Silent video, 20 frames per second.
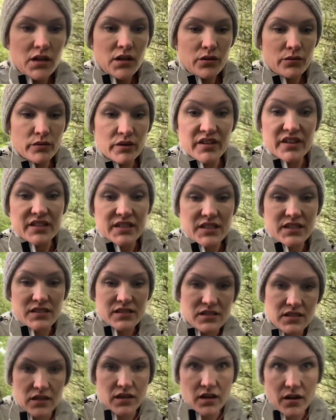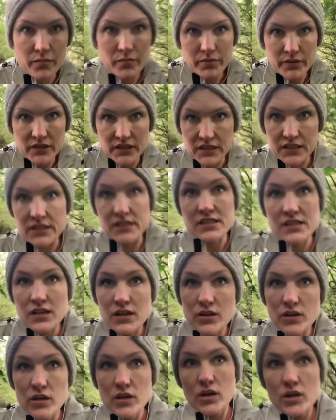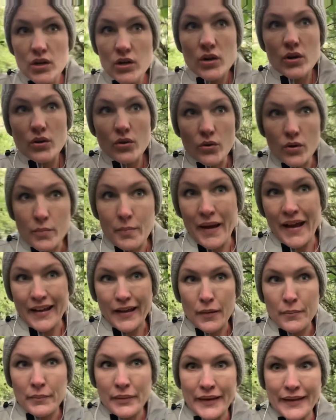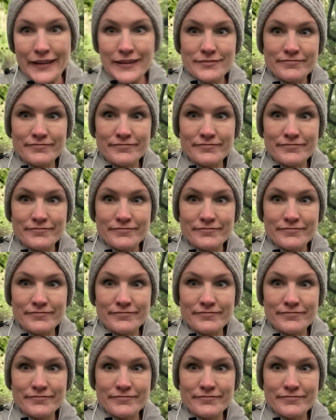one of the decent companies or a bad company.